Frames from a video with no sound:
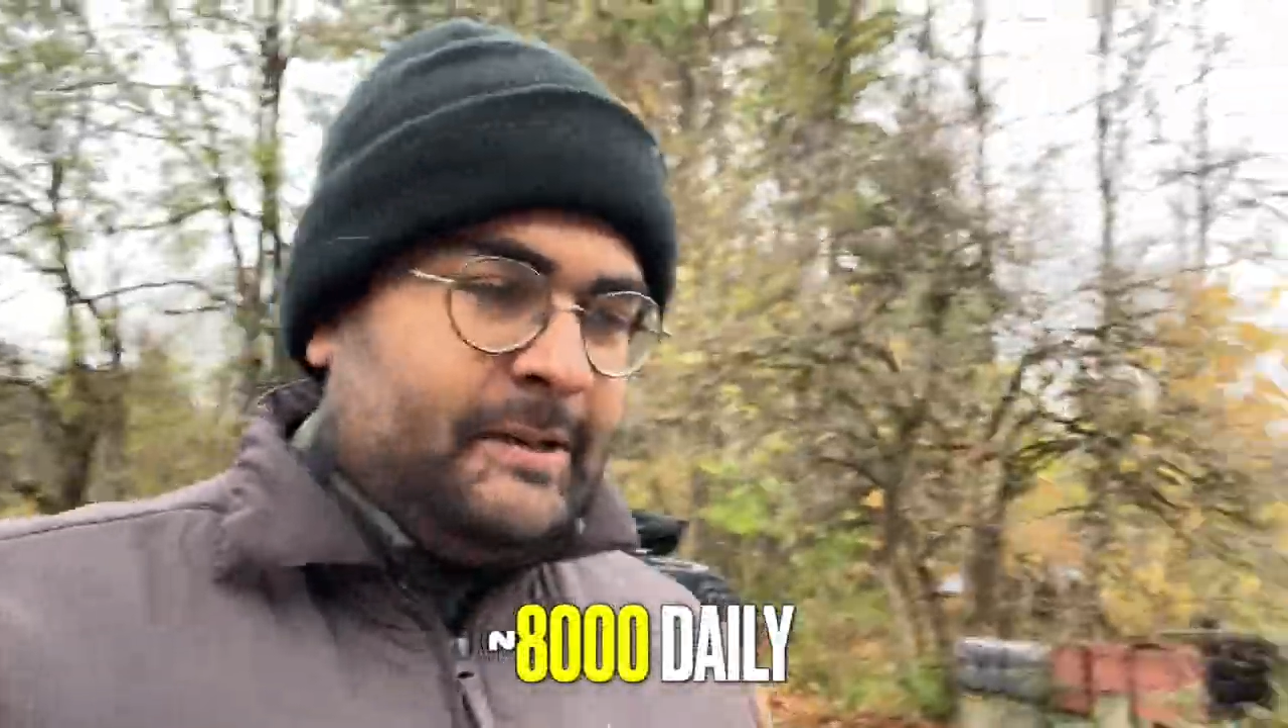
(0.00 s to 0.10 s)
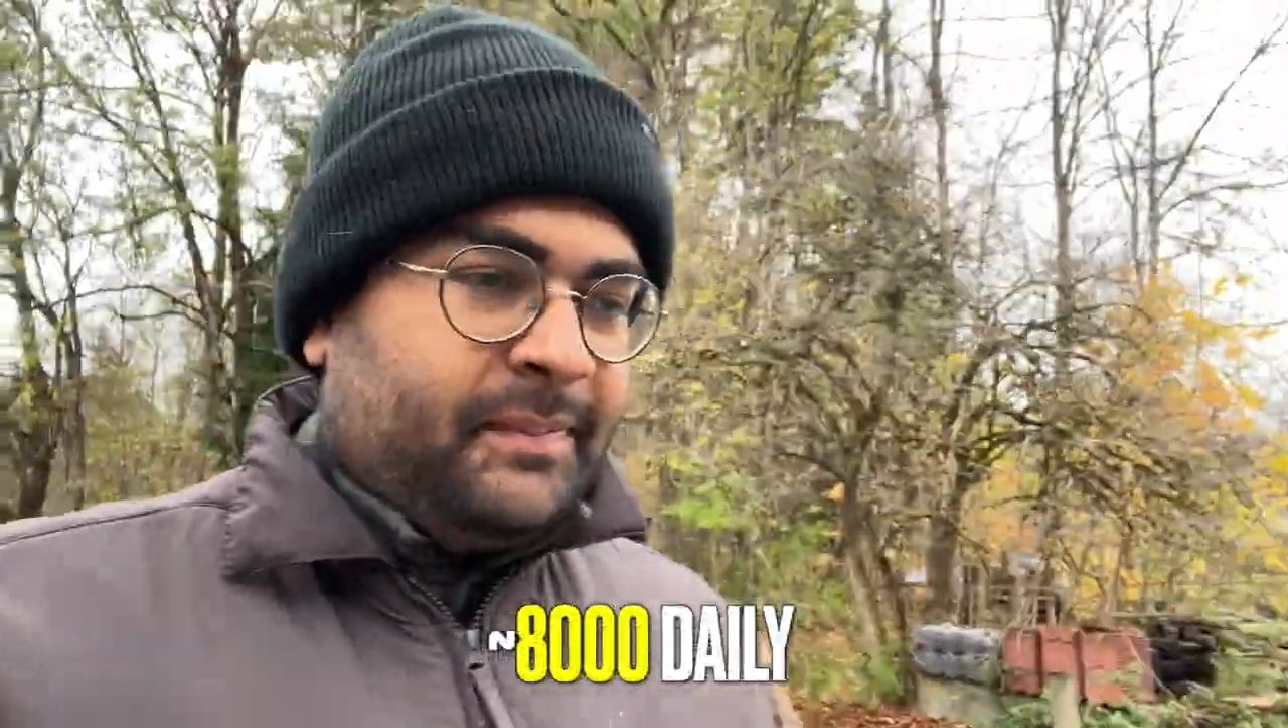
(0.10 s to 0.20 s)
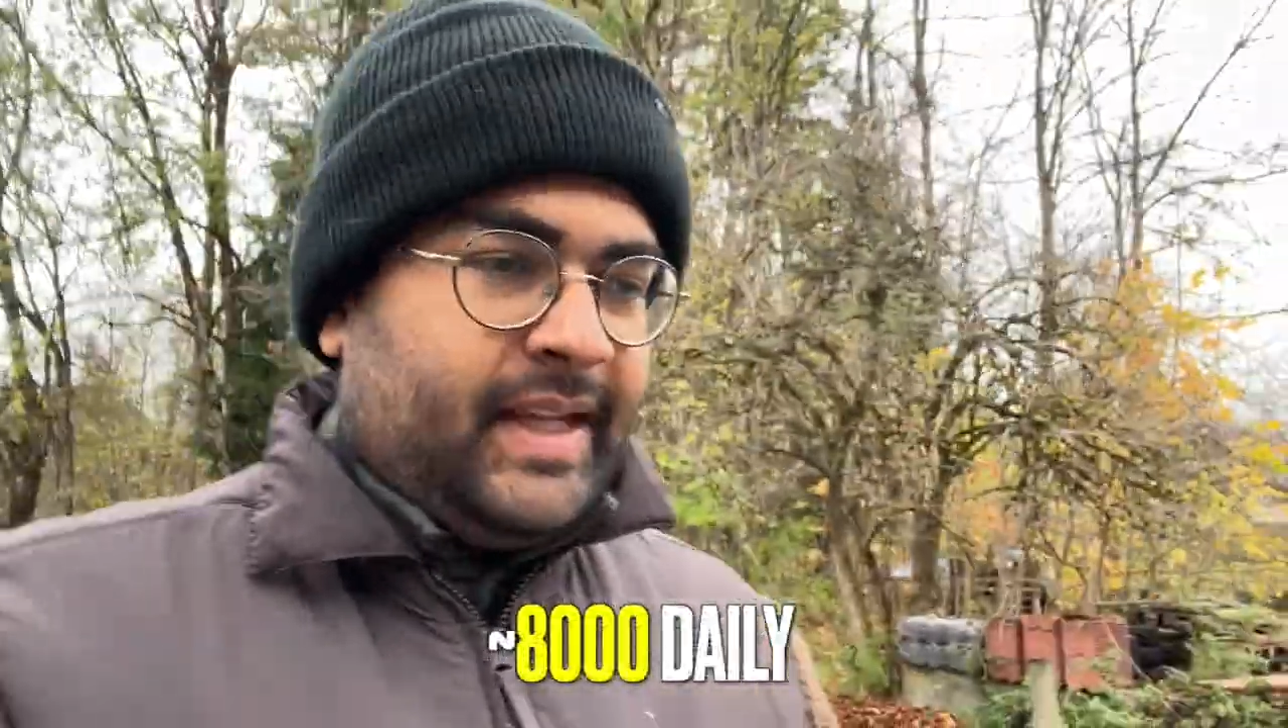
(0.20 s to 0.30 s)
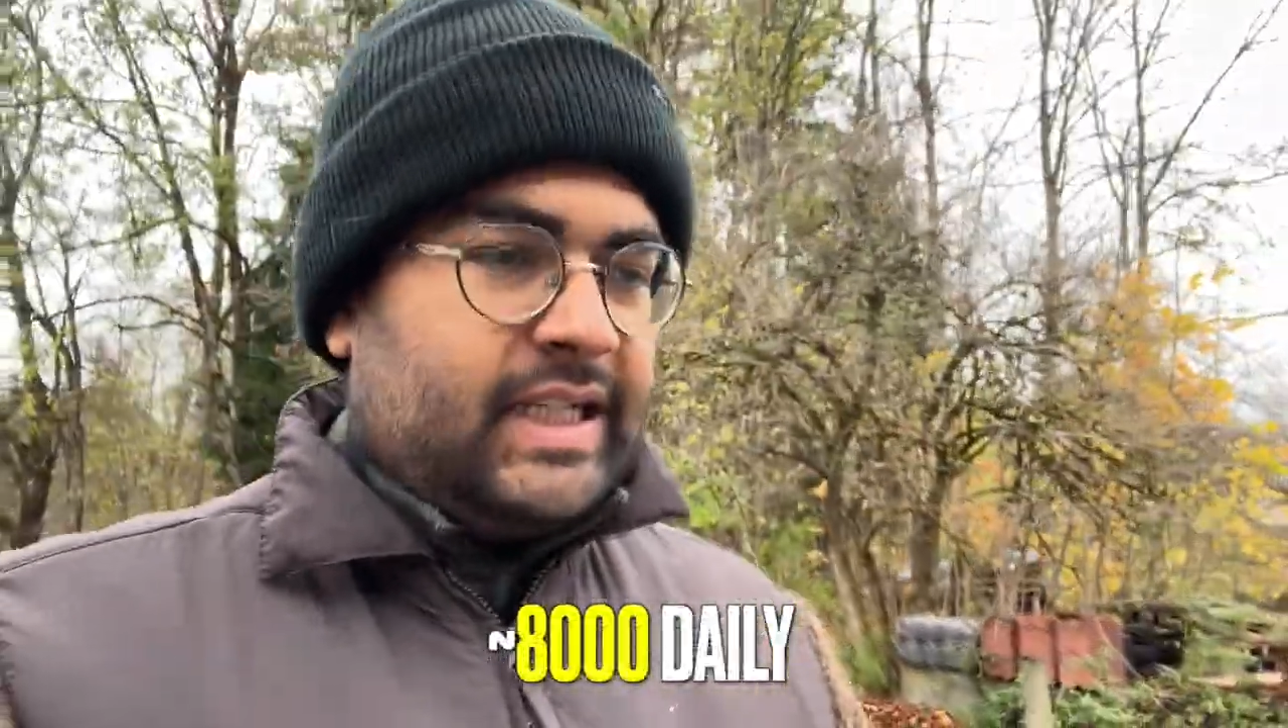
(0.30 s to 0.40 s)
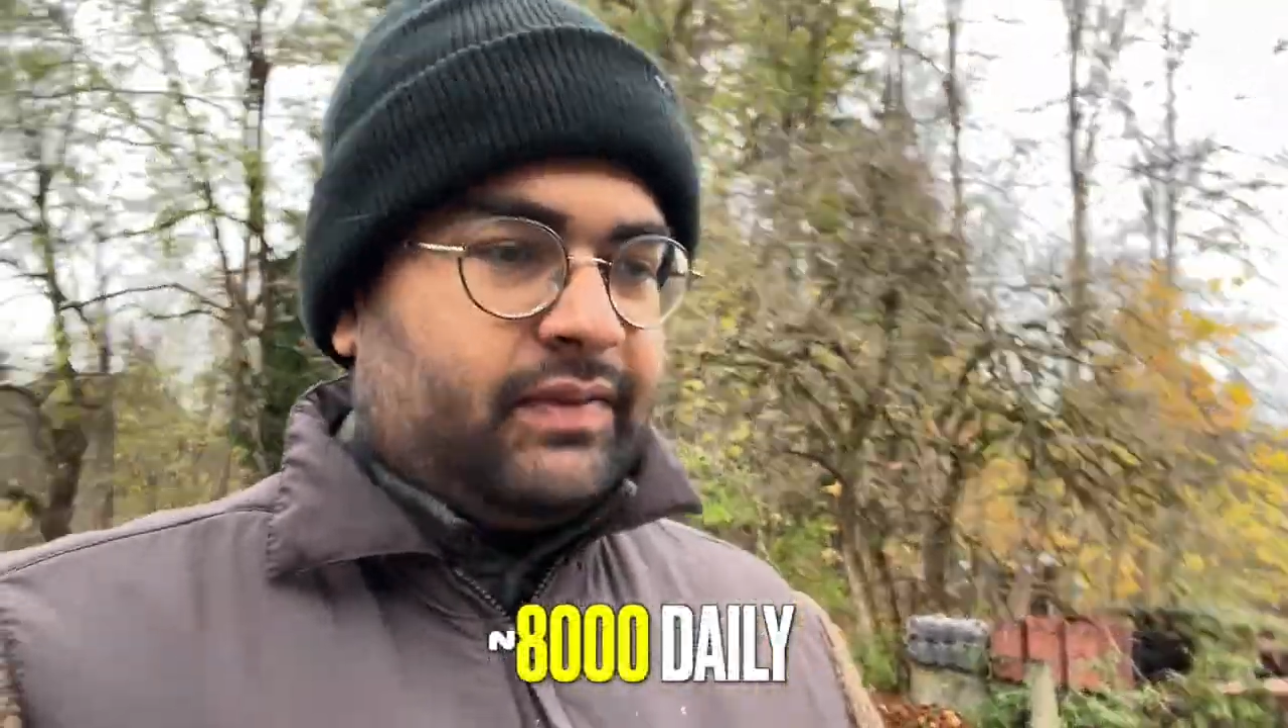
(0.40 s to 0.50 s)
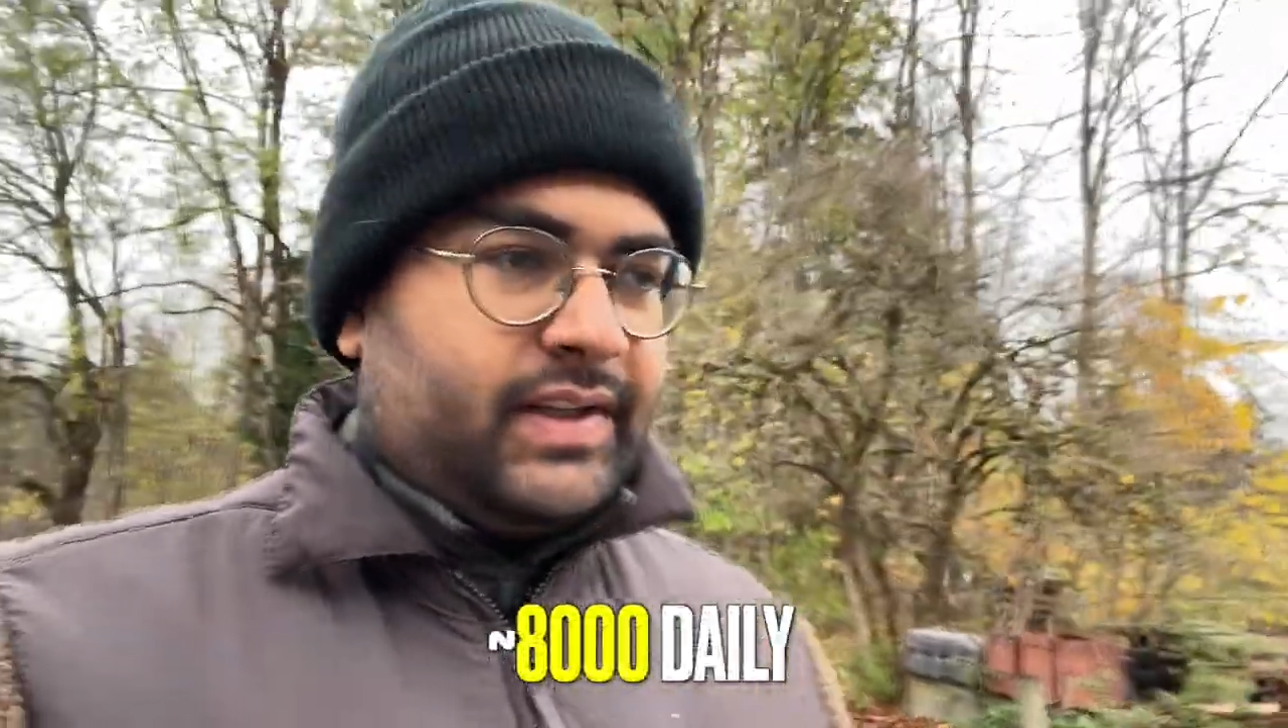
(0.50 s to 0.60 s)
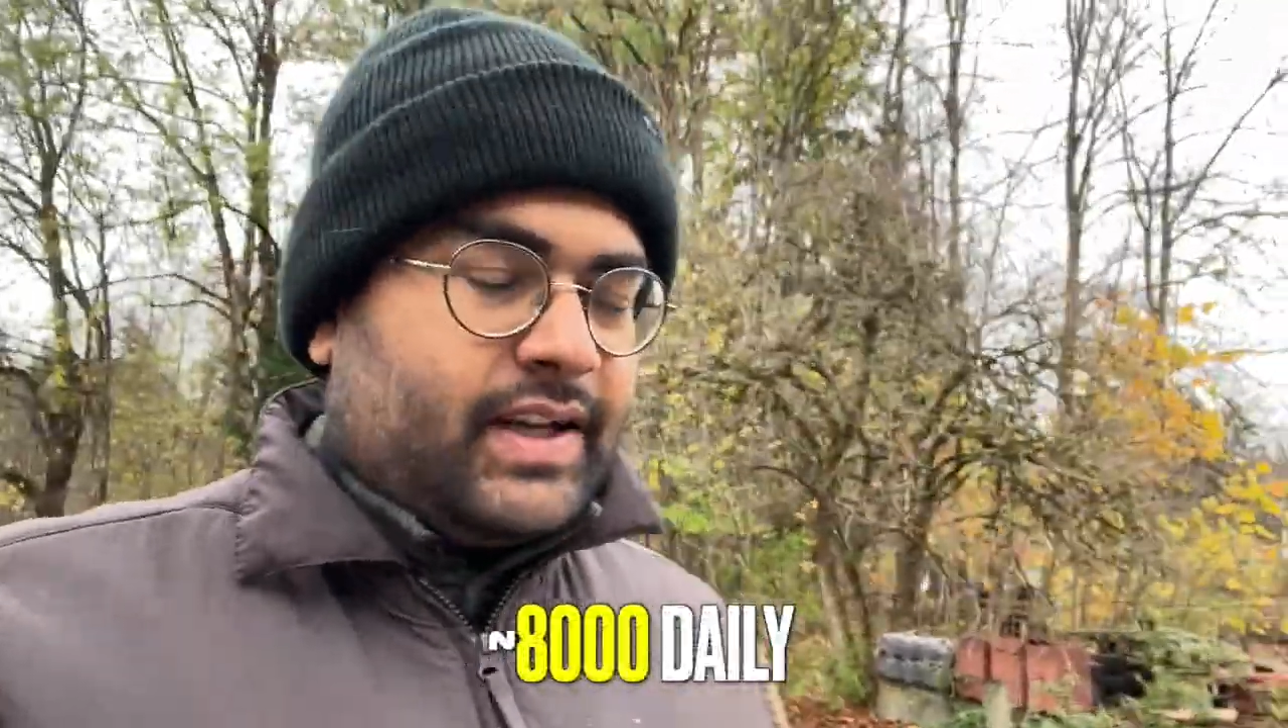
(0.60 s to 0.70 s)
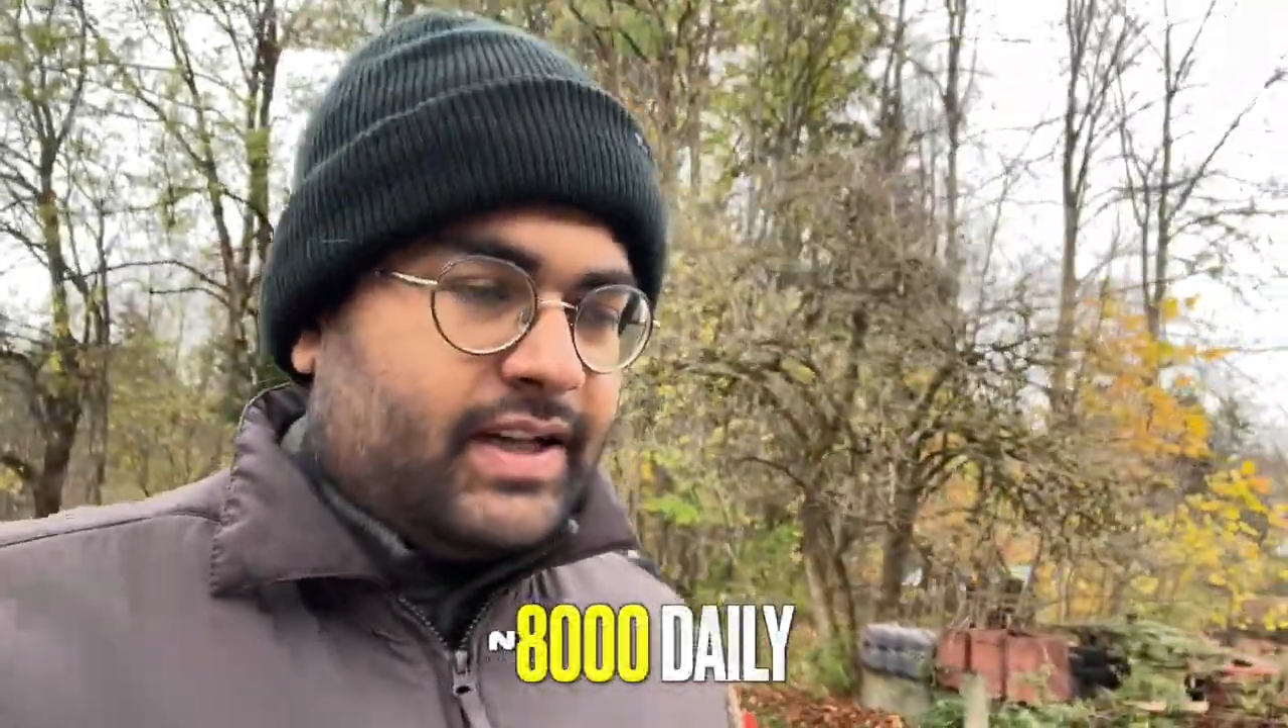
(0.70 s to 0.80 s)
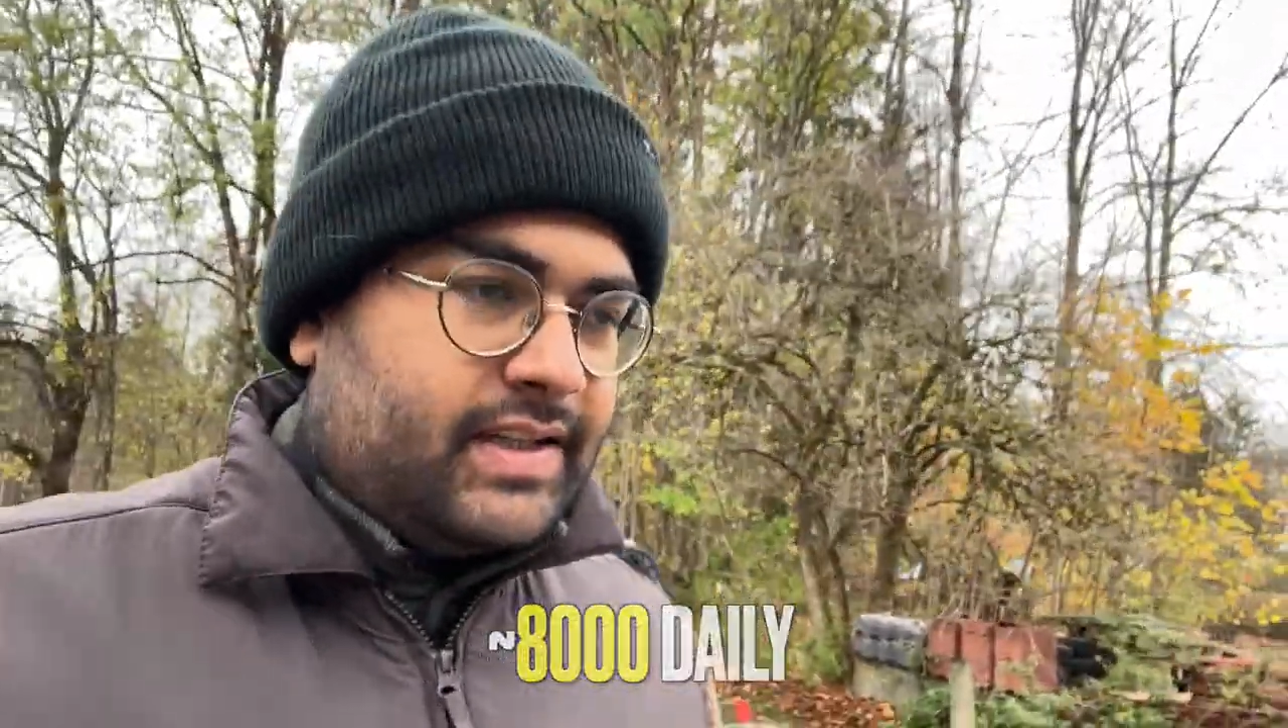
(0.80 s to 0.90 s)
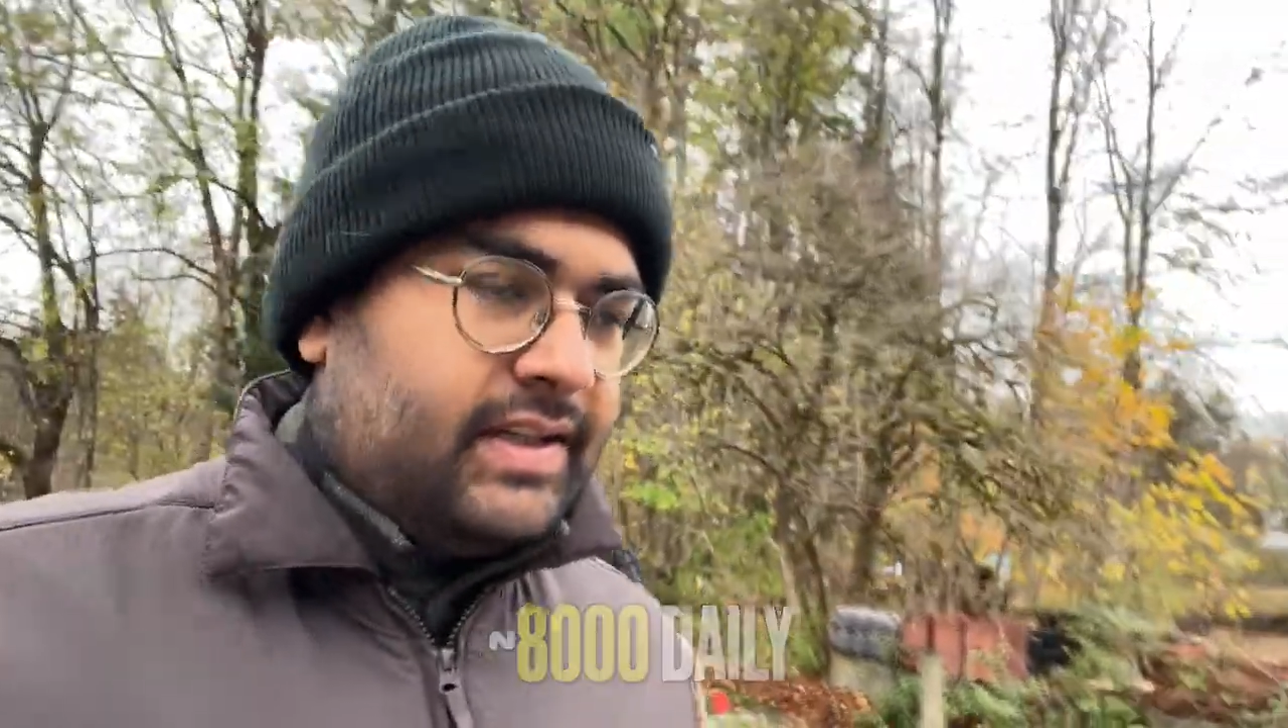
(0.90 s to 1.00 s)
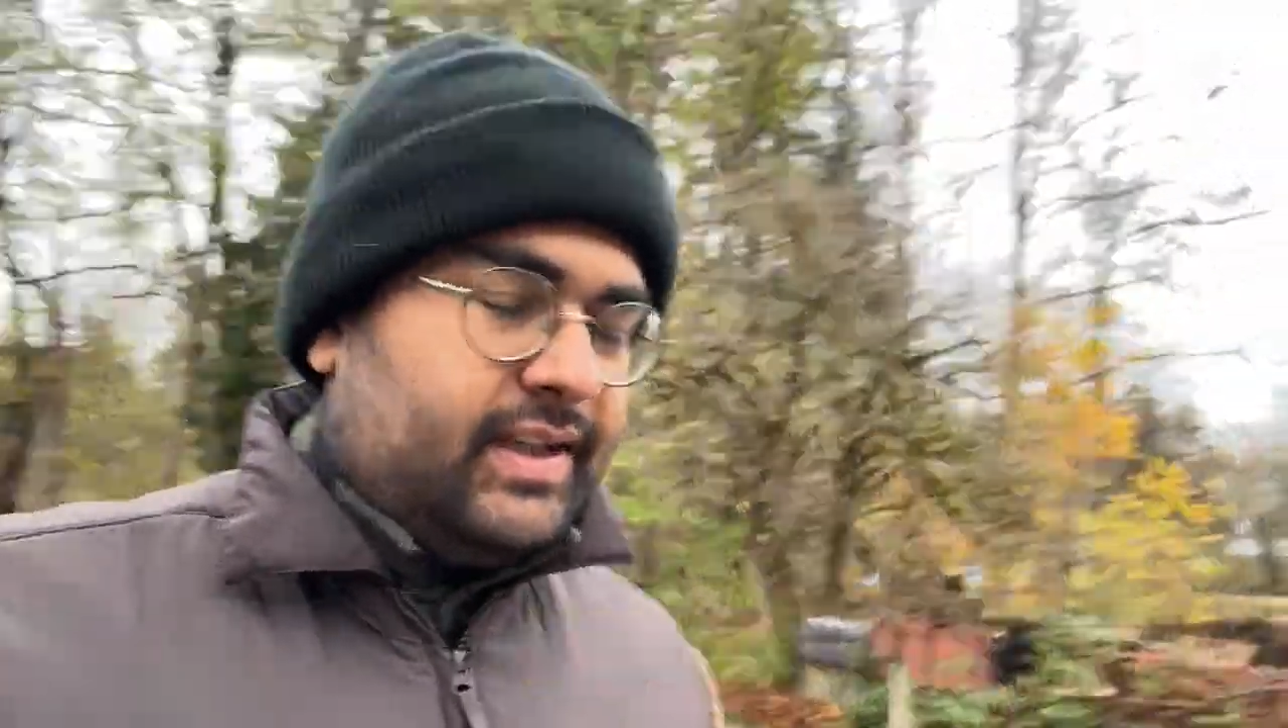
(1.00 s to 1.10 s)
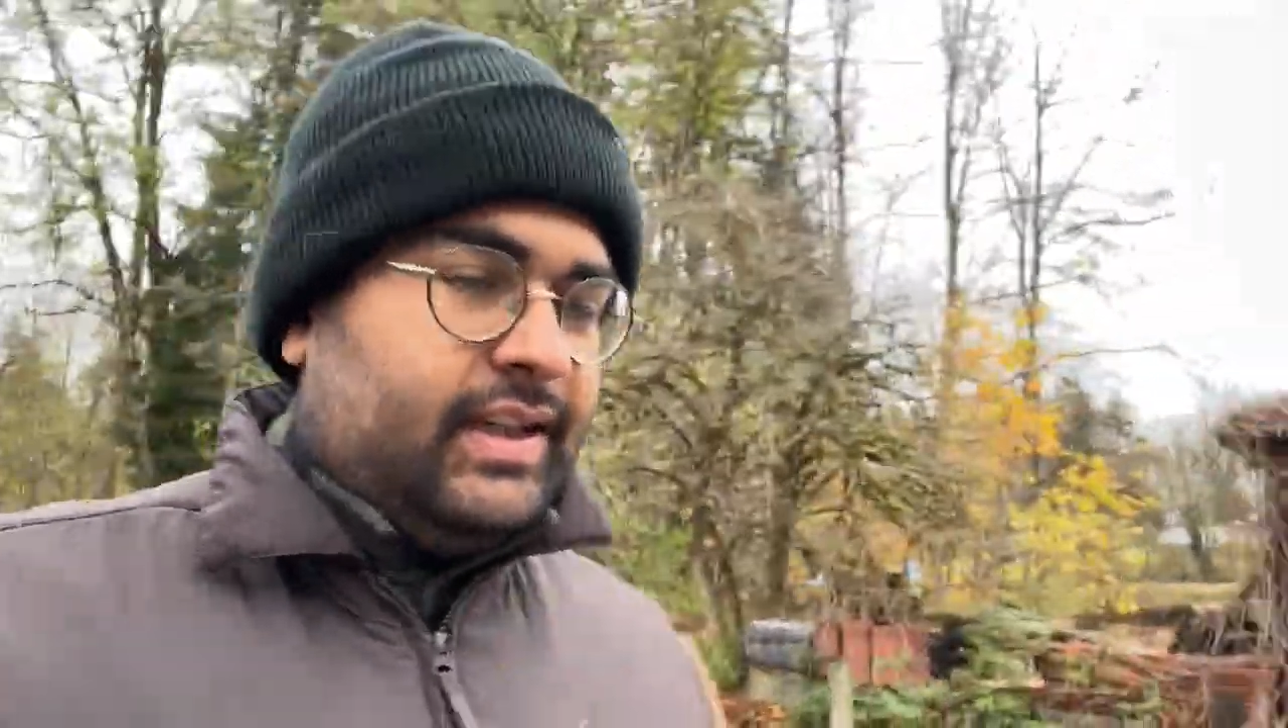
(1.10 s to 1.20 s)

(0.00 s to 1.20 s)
as far as I see.